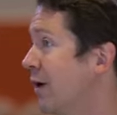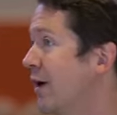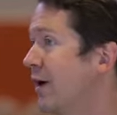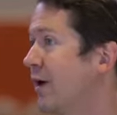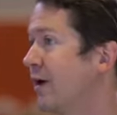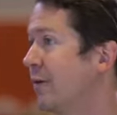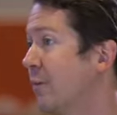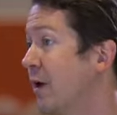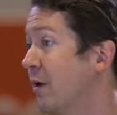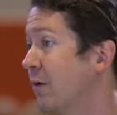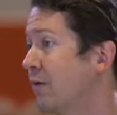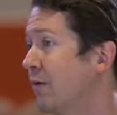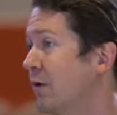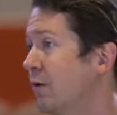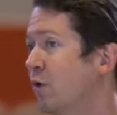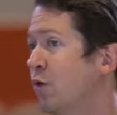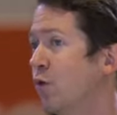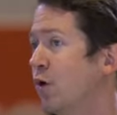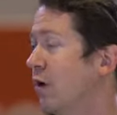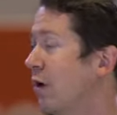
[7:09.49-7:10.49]

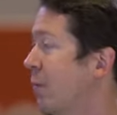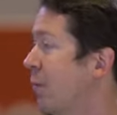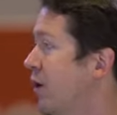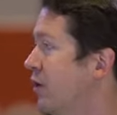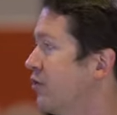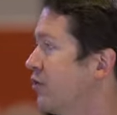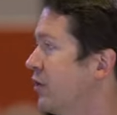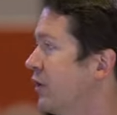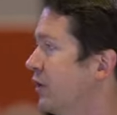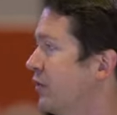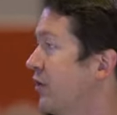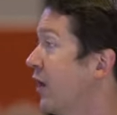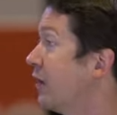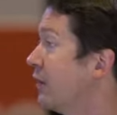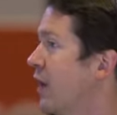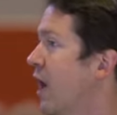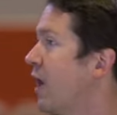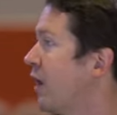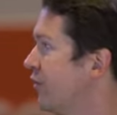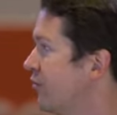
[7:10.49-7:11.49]
and newer emerging
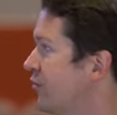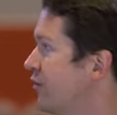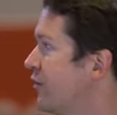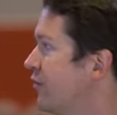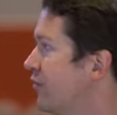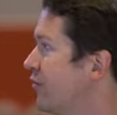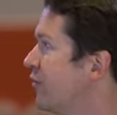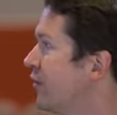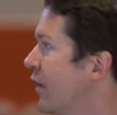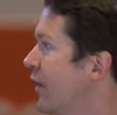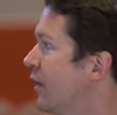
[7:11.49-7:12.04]
technologies